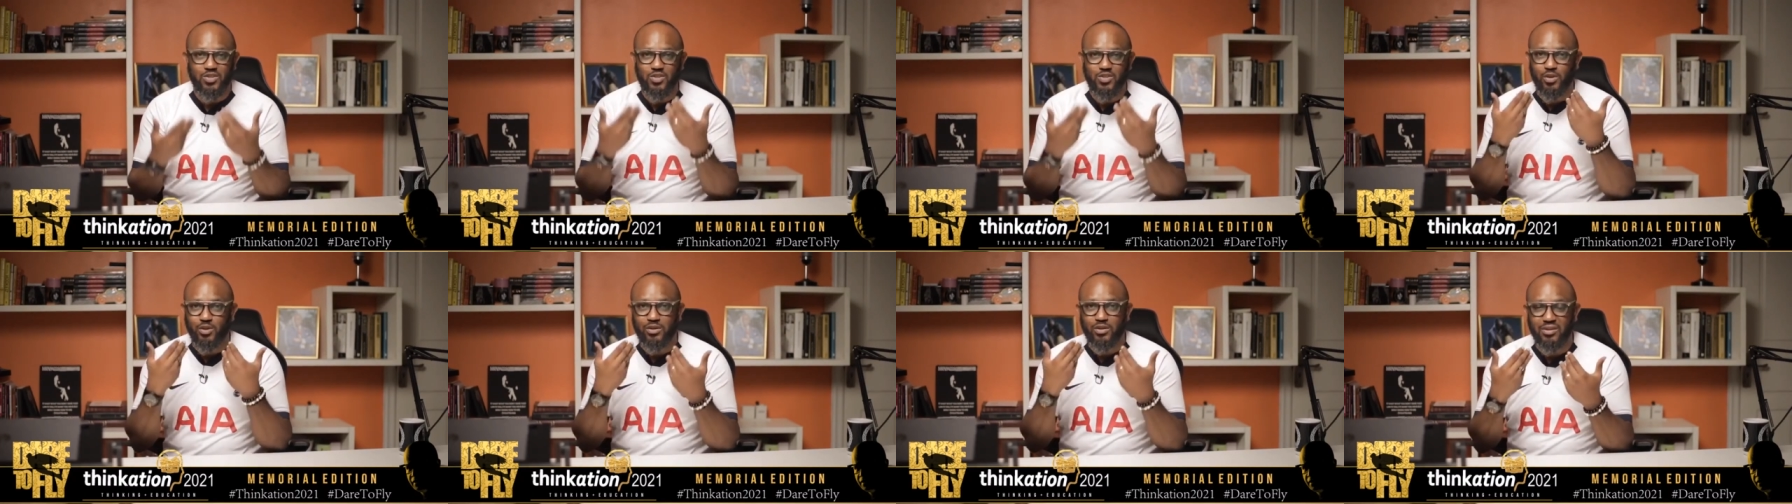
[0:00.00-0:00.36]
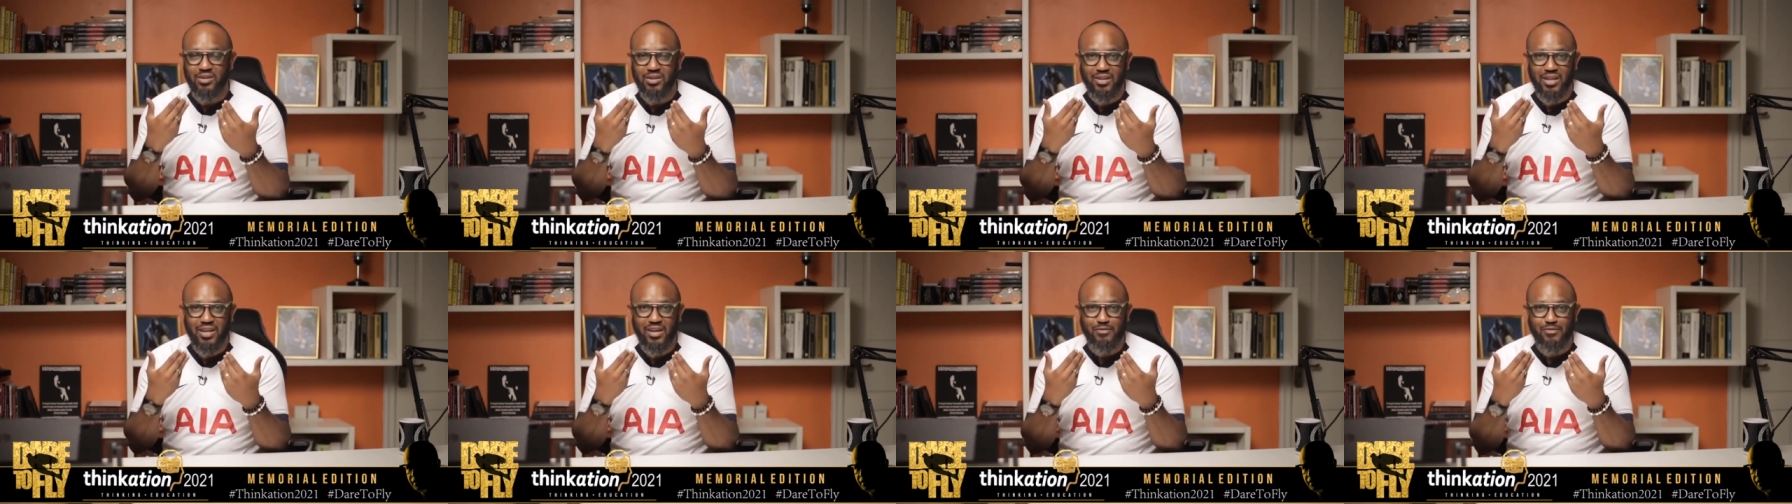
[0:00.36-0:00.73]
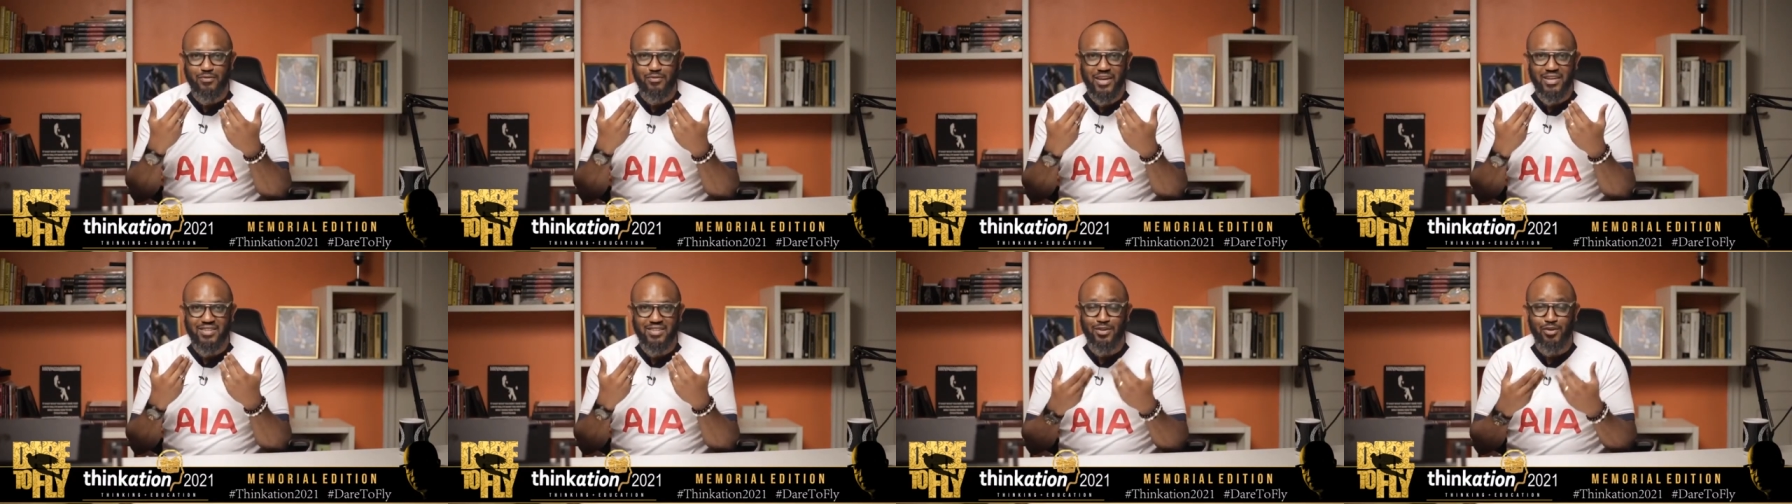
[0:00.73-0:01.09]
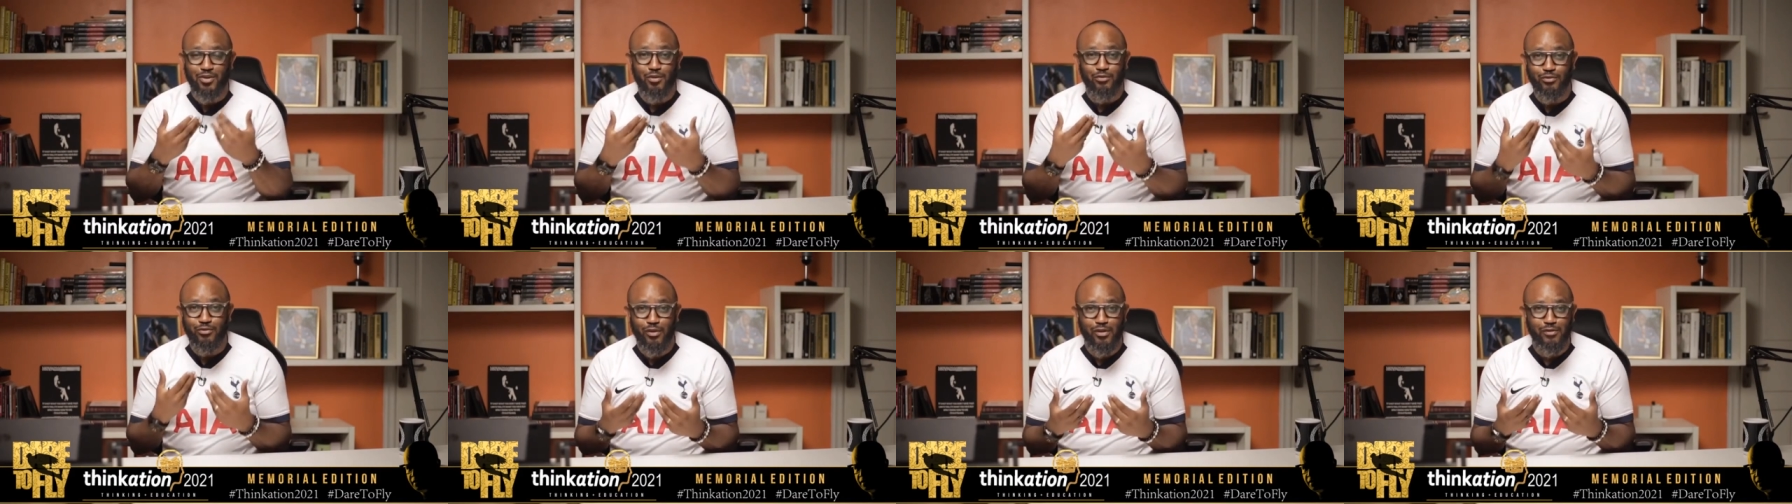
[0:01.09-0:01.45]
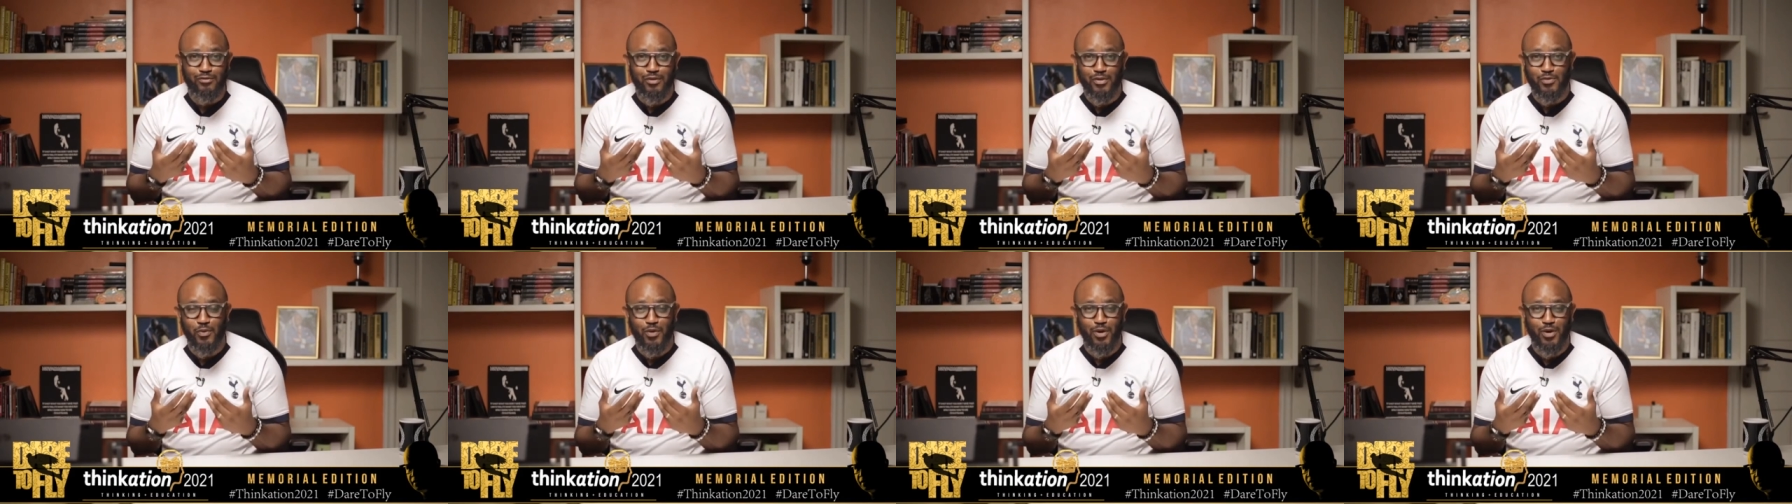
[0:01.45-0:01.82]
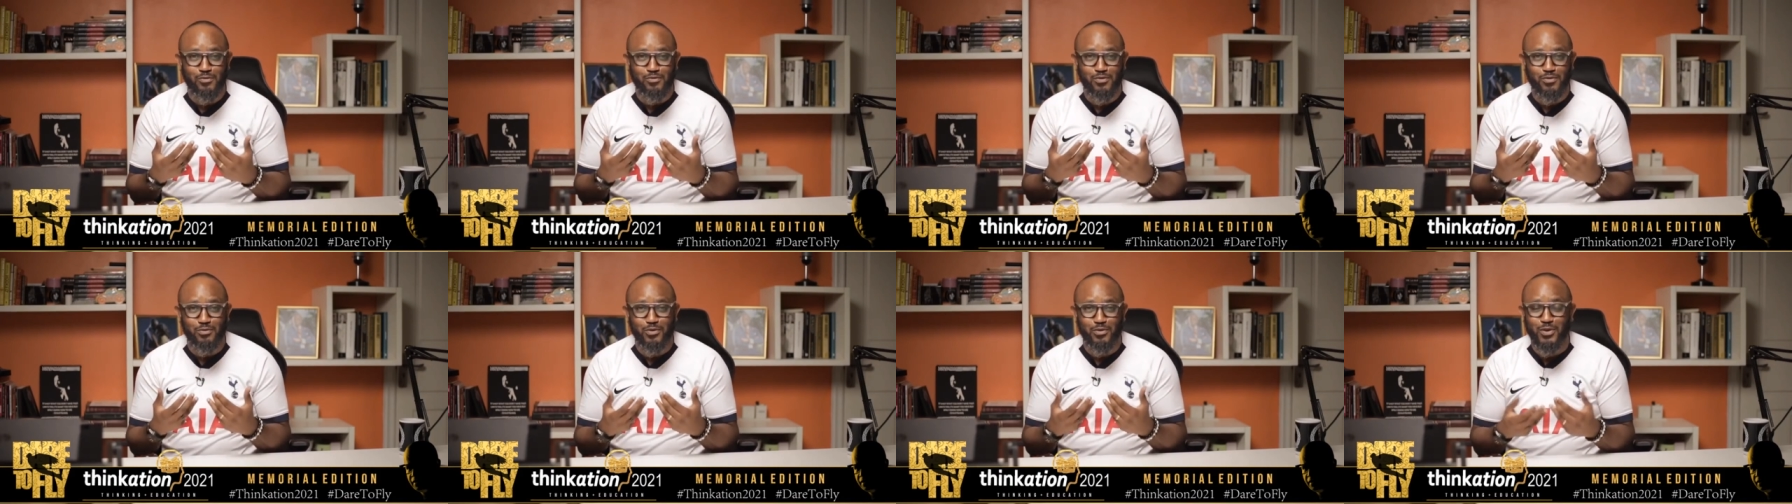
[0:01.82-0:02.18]
it's your good-looking face and your very
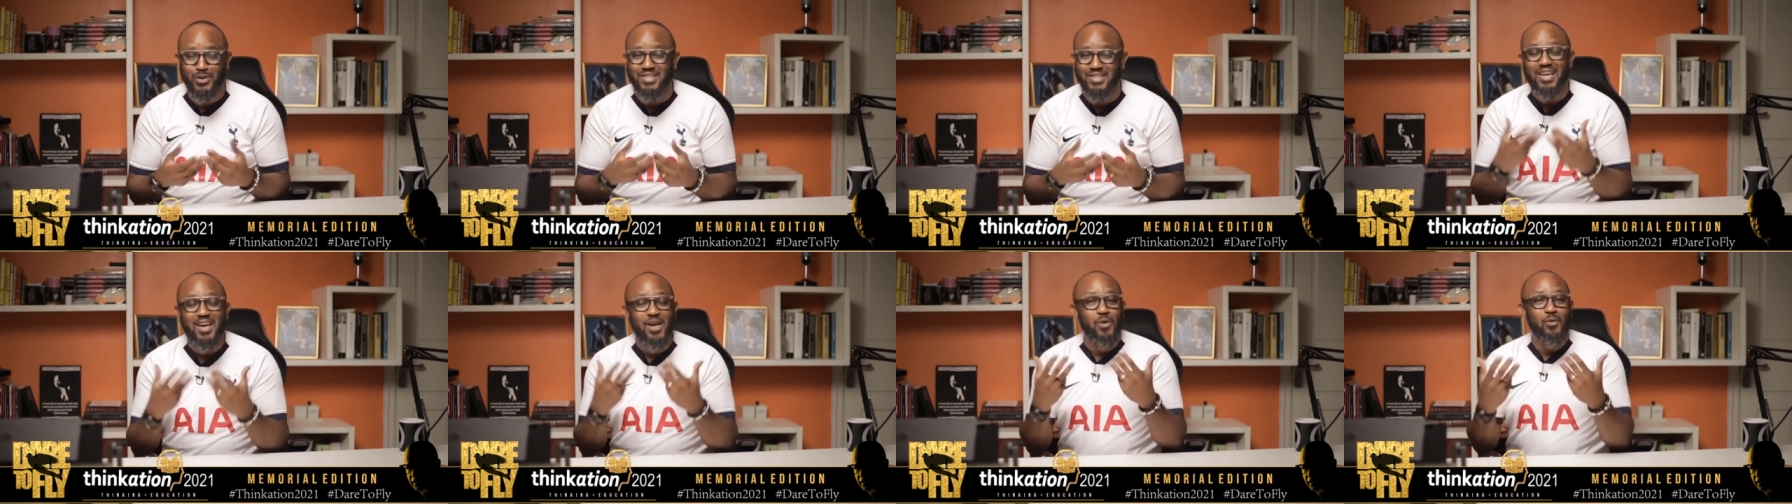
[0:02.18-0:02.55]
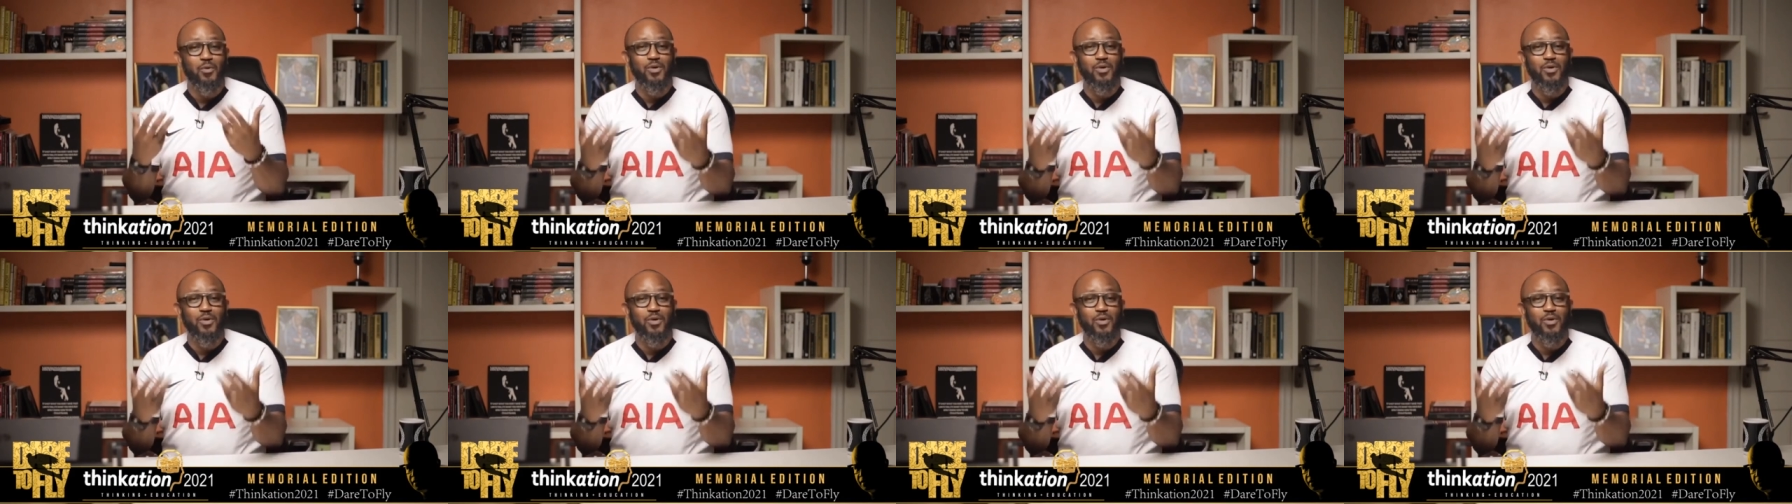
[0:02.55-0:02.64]
wonderful voice.